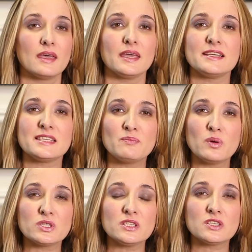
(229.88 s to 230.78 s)
It is
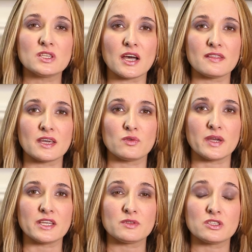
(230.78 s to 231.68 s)
important to note that
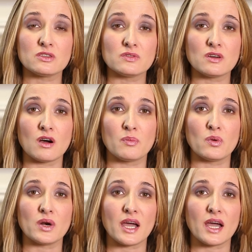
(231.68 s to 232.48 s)
where children are born